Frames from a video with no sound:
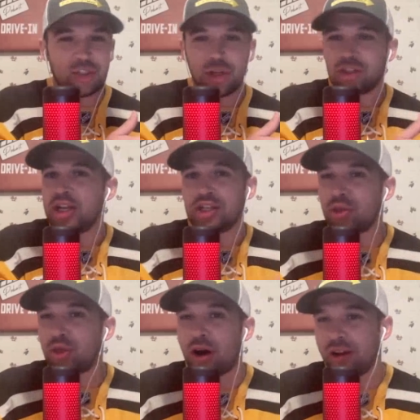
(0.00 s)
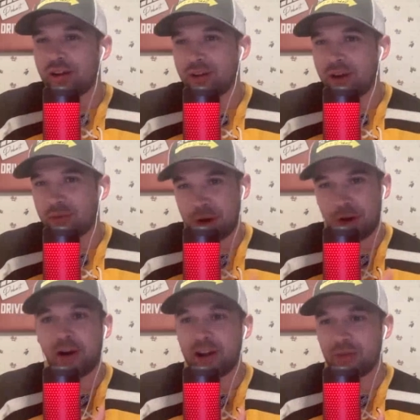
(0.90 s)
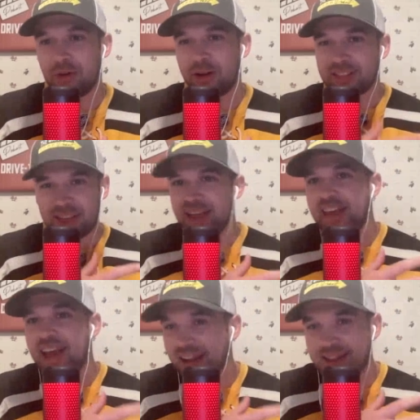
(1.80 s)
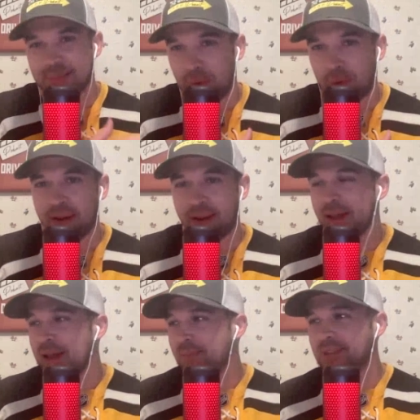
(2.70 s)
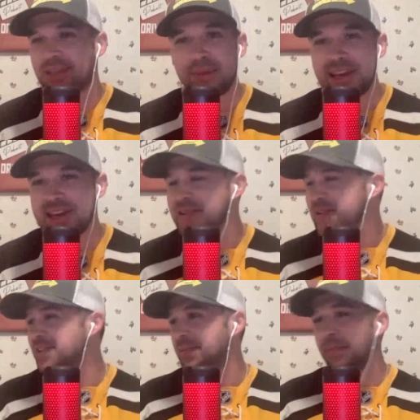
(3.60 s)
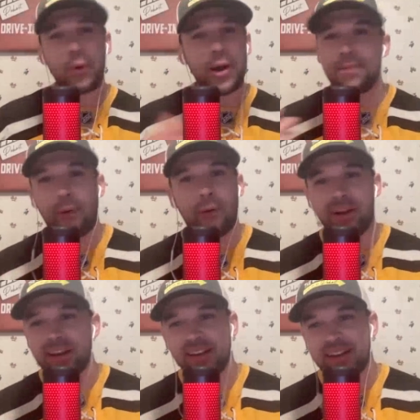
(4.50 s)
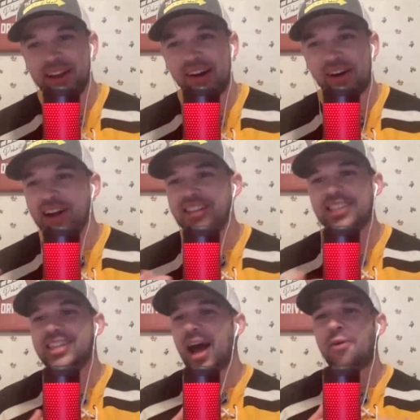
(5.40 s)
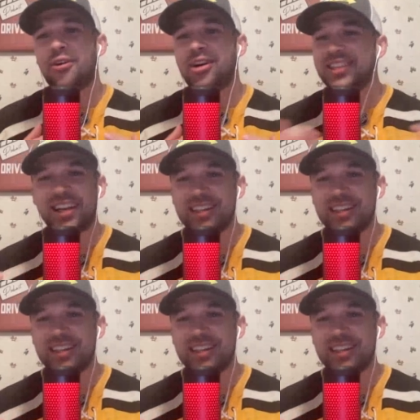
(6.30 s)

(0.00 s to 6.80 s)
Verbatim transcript: a change in thought regarding the vaults. Like I get it, it's important, but to me, pretty boring. You know, I just did. I wasn't